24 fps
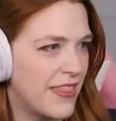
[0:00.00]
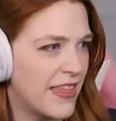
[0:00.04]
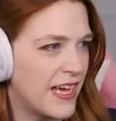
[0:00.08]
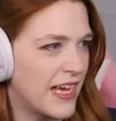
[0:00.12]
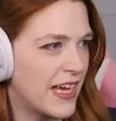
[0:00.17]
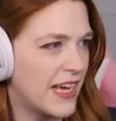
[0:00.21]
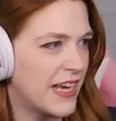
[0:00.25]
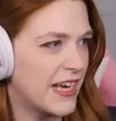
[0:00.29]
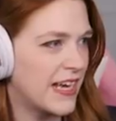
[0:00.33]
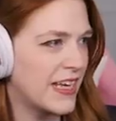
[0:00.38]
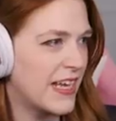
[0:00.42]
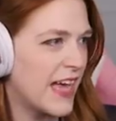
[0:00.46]
And
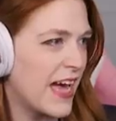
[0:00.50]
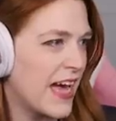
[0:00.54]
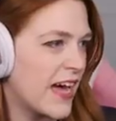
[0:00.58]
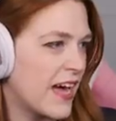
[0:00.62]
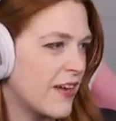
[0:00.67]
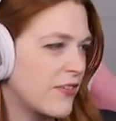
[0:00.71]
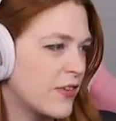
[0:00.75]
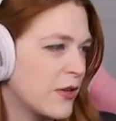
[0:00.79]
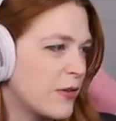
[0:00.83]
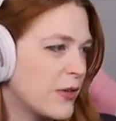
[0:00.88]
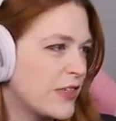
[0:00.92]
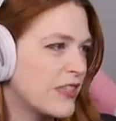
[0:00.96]
then yeah,
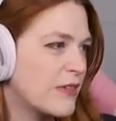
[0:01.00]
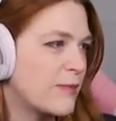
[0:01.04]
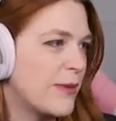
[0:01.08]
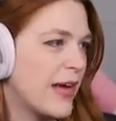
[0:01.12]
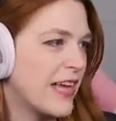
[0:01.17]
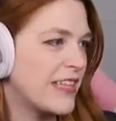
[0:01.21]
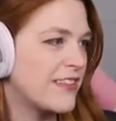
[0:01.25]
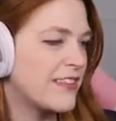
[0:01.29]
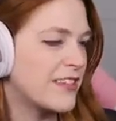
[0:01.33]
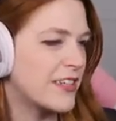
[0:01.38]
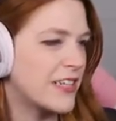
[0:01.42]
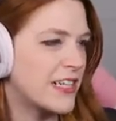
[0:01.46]
everyone's
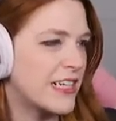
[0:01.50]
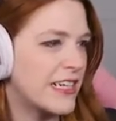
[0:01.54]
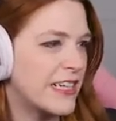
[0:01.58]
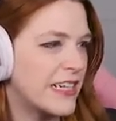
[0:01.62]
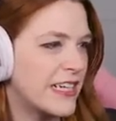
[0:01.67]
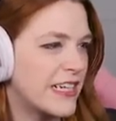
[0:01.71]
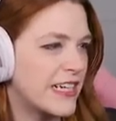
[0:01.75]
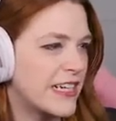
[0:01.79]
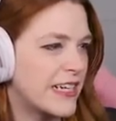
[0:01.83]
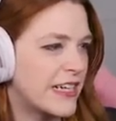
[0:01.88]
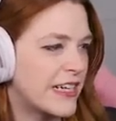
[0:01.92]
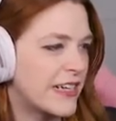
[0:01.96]
beds are in
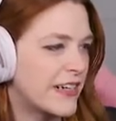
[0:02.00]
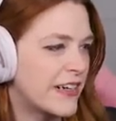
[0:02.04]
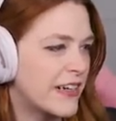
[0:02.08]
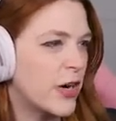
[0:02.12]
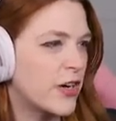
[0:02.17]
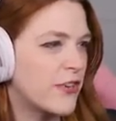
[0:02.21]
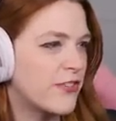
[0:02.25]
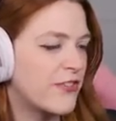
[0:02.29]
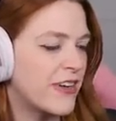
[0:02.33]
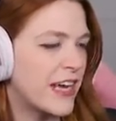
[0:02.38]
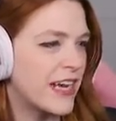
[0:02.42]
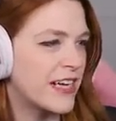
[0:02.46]
here.
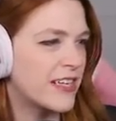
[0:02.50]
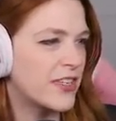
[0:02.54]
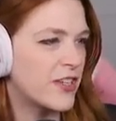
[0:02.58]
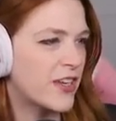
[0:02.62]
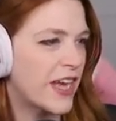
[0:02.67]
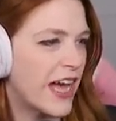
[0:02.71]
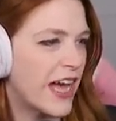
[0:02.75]
Perfect.